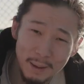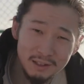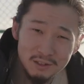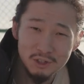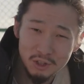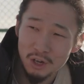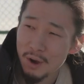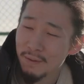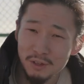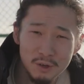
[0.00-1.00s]
back to the studio
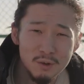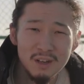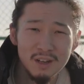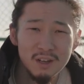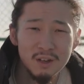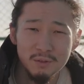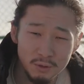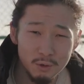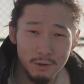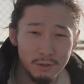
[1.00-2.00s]
and do
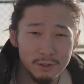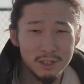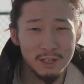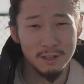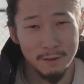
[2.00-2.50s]
tutorials.